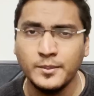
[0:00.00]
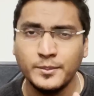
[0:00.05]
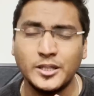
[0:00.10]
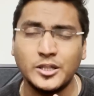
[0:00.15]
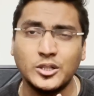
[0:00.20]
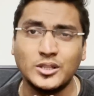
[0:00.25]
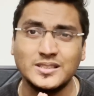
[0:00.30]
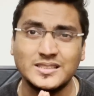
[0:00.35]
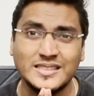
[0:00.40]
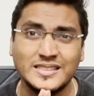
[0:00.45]

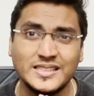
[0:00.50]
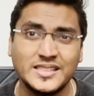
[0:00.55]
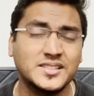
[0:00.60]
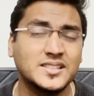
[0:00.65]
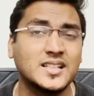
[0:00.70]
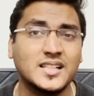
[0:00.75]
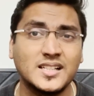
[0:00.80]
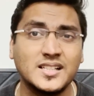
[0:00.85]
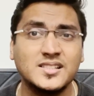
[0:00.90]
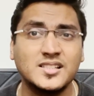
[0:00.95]
because in
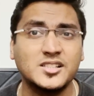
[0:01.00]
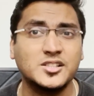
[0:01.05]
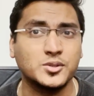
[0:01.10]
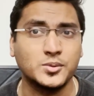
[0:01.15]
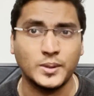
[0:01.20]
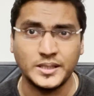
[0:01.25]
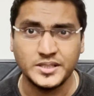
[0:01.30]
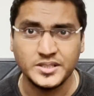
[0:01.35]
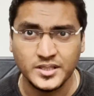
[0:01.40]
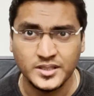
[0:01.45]
this current
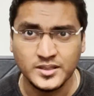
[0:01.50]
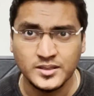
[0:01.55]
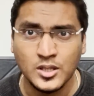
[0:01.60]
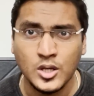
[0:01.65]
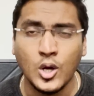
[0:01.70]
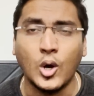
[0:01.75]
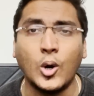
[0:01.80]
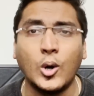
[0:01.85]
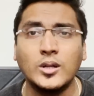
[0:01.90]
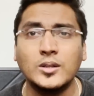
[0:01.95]
situation,
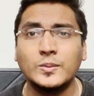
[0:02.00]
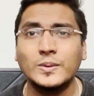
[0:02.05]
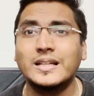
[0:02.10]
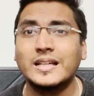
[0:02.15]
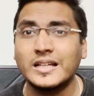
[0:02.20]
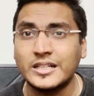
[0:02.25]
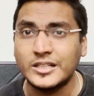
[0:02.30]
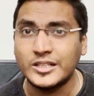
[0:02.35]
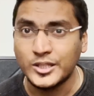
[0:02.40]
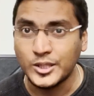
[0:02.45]
all we
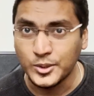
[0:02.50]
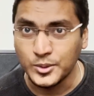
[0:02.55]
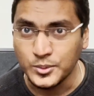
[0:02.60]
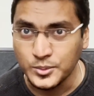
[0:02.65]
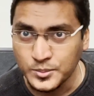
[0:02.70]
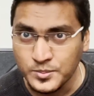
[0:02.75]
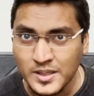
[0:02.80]
can do